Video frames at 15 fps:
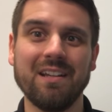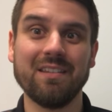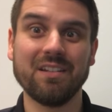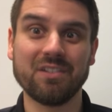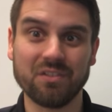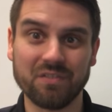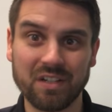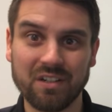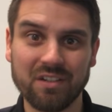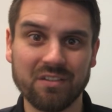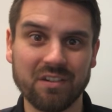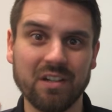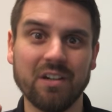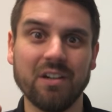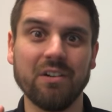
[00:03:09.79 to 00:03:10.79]
that you're very
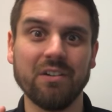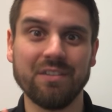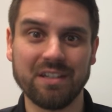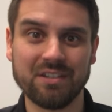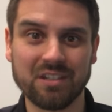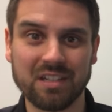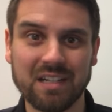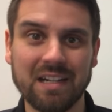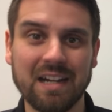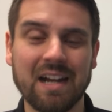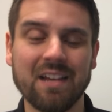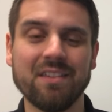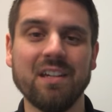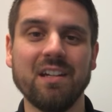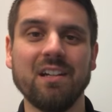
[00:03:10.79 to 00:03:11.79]
thorough, that you get it
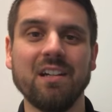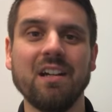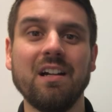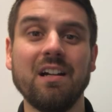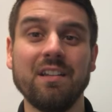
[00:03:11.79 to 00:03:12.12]
out there,